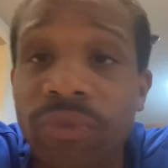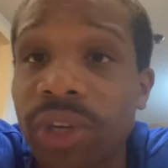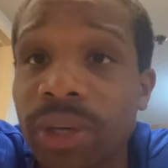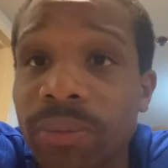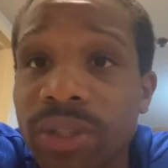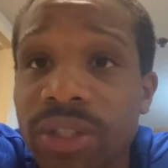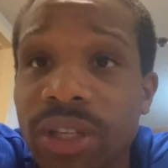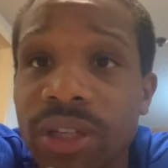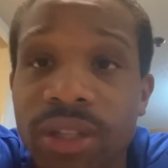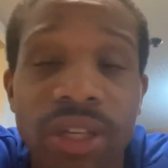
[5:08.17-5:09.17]
families
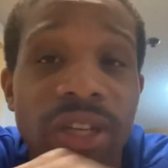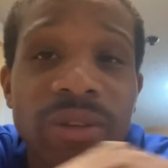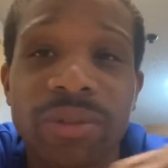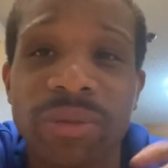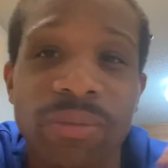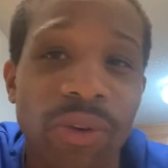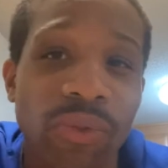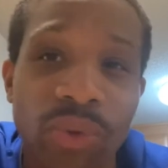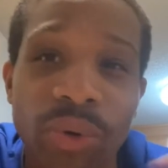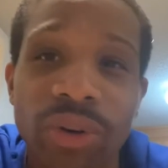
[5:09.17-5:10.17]
that they can't
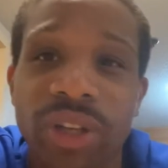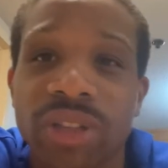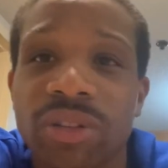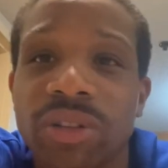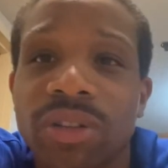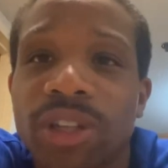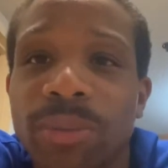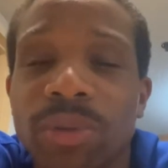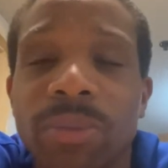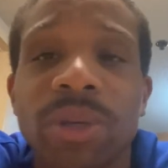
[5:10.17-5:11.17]
afford like their internet bill,